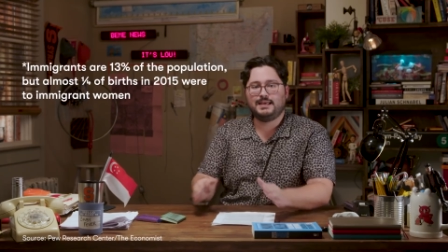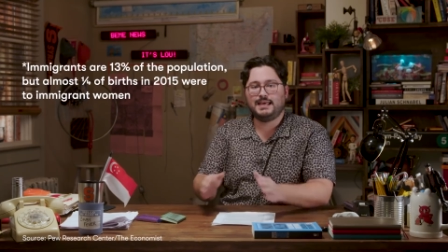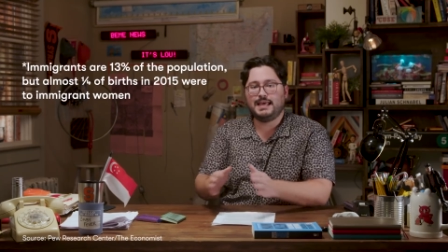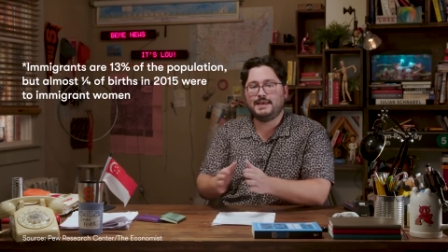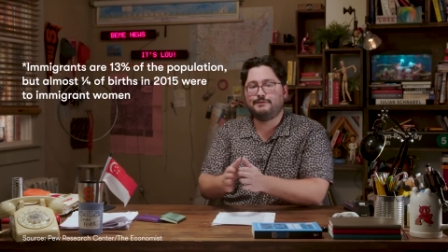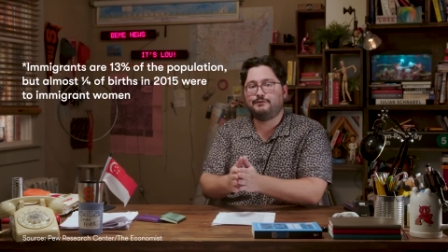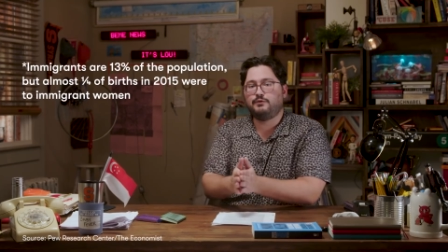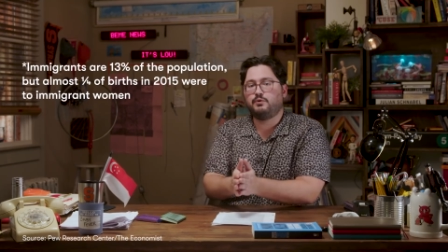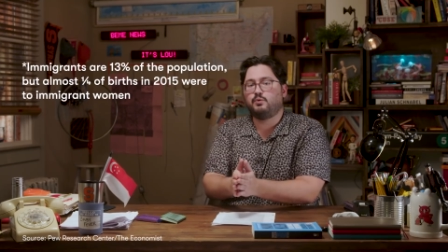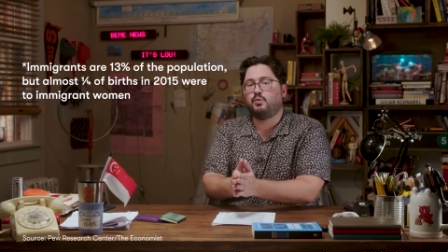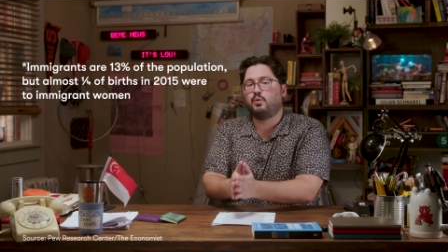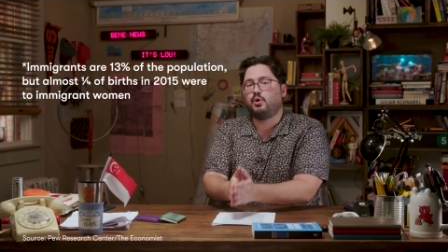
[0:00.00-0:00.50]

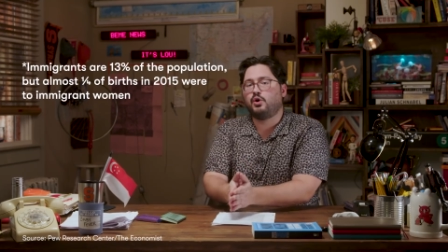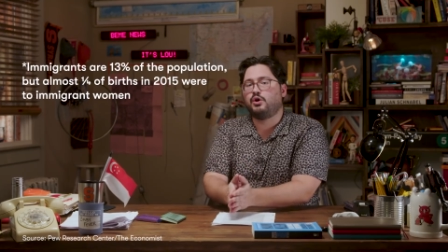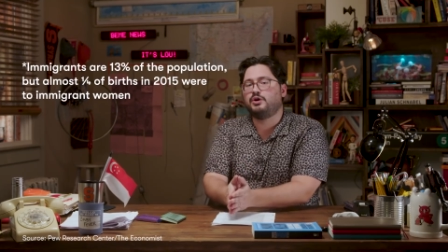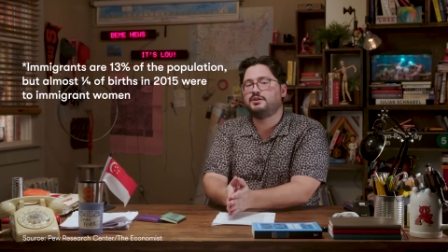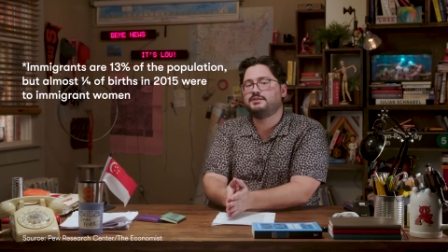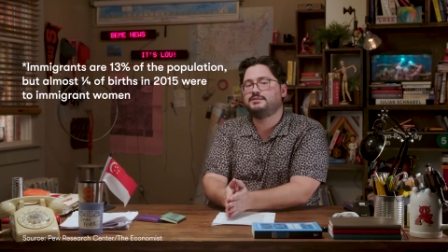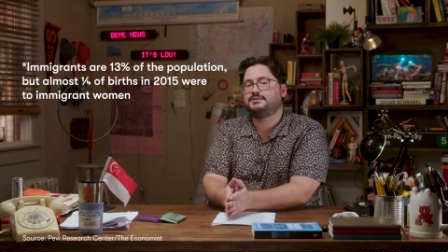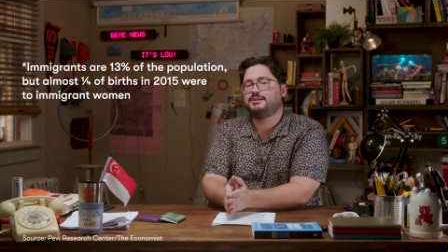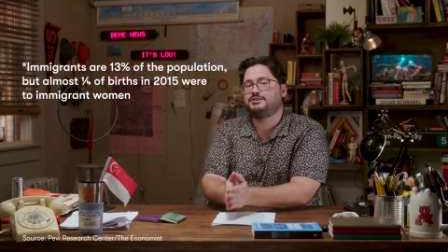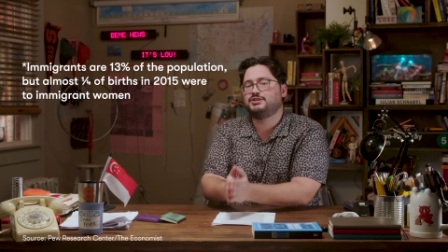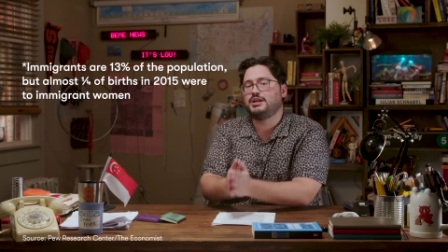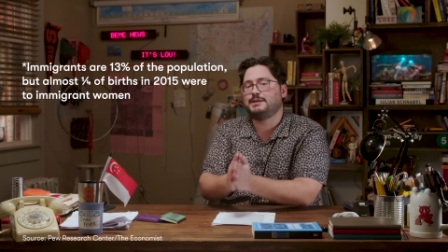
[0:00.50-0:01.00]
if it
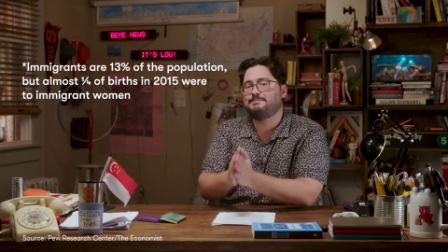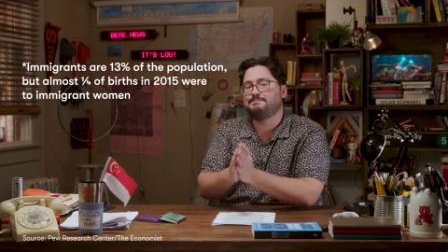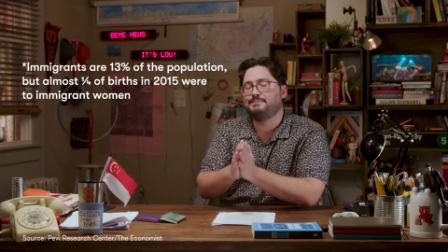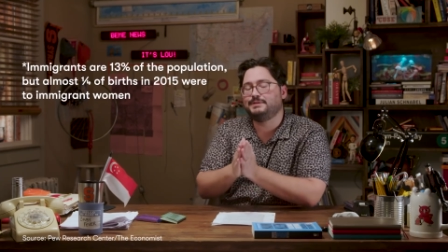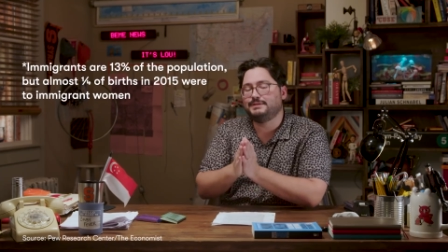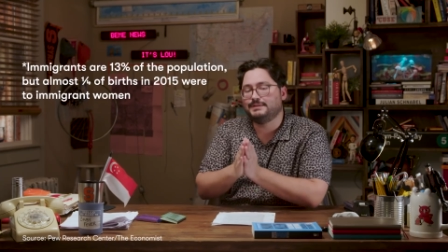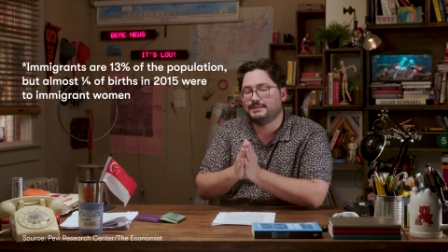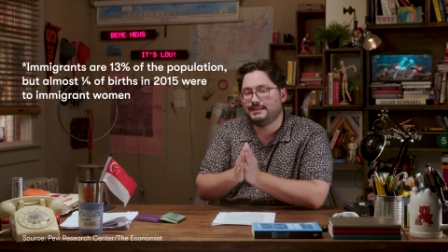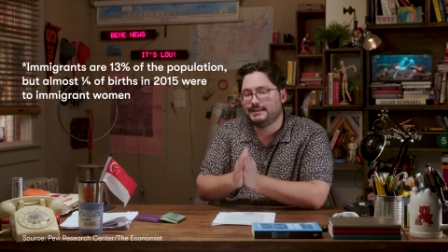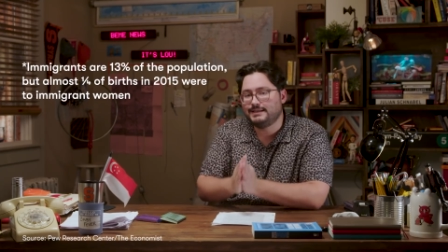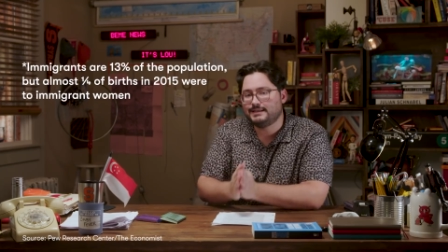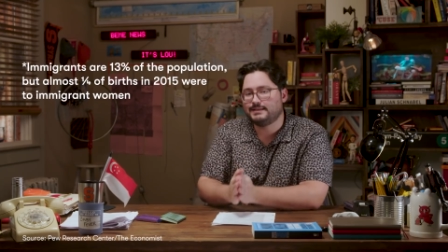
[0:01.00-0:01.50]
weren't such a
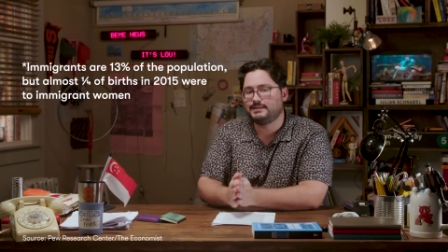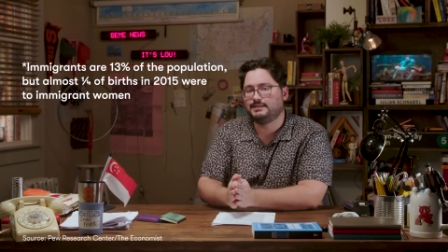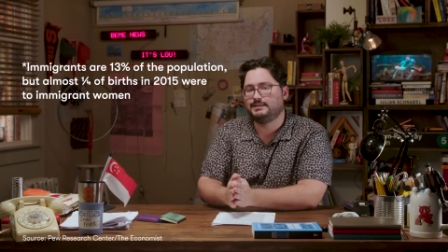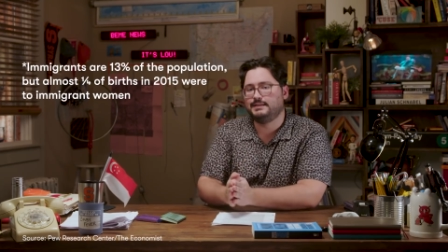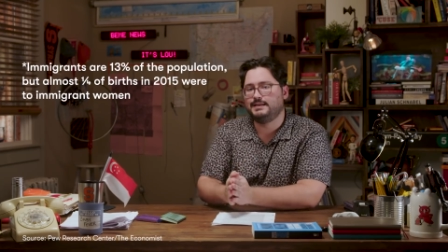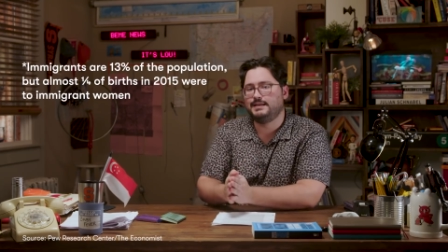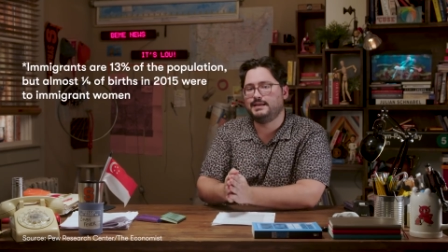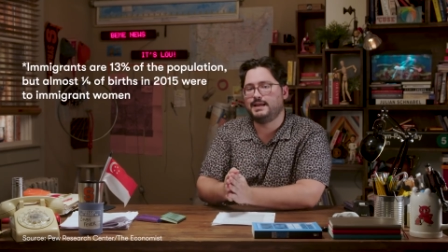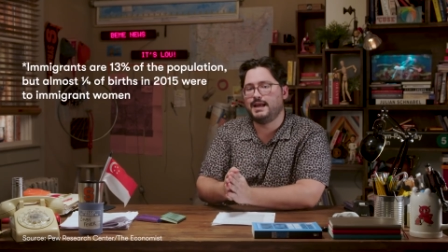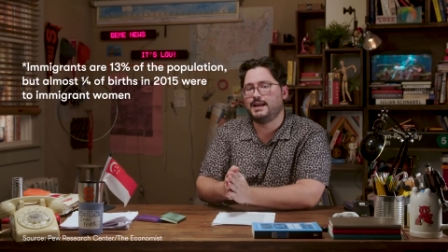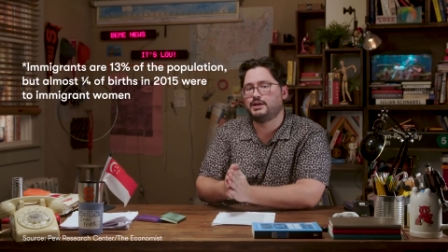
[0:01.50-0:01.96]
politically